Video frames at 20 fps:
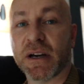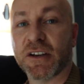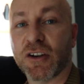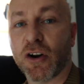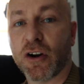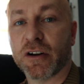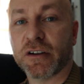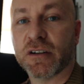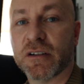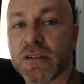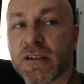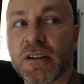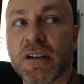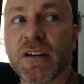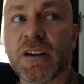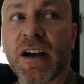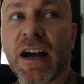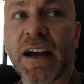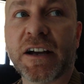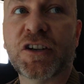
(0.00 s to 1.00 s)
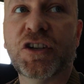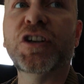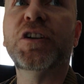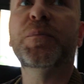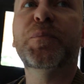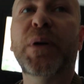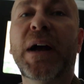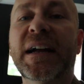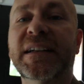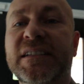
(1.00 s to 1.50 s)
in my yard. I
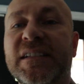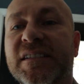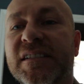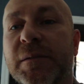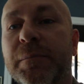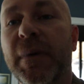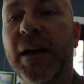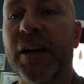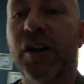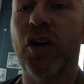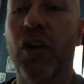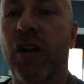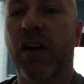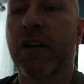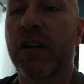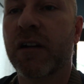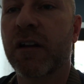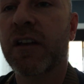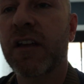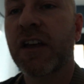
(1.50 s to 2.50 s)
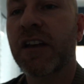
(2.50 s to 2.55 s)
could practice in my car.